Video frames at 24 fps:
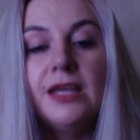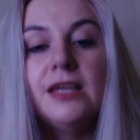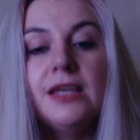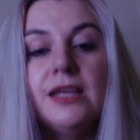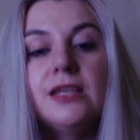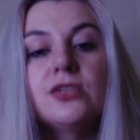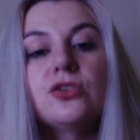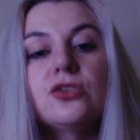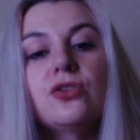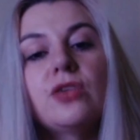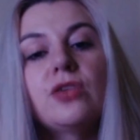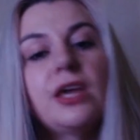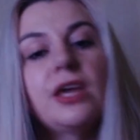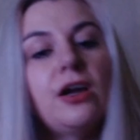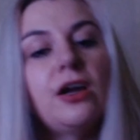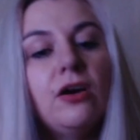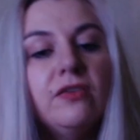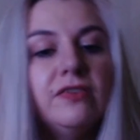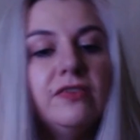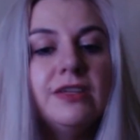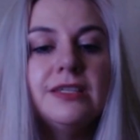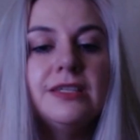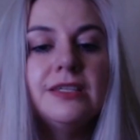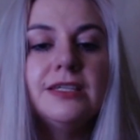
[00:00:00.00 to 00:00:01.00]
So they
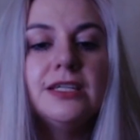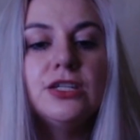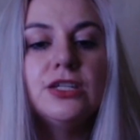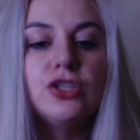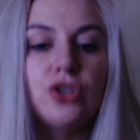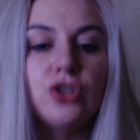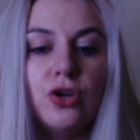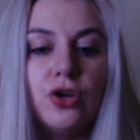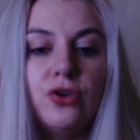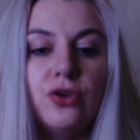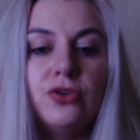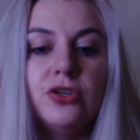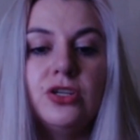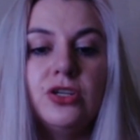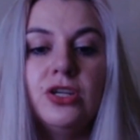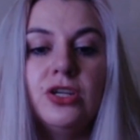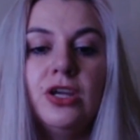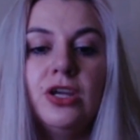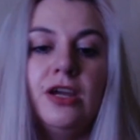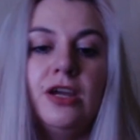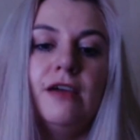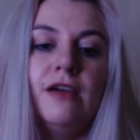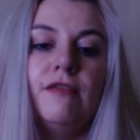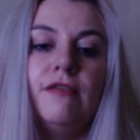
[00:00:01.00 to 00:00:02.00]
obviously don't
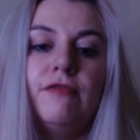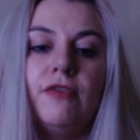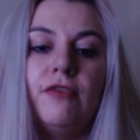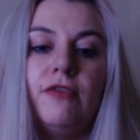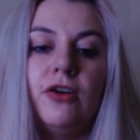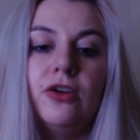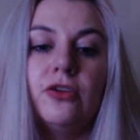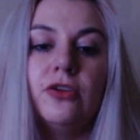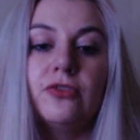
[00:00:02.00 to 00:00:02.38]
follow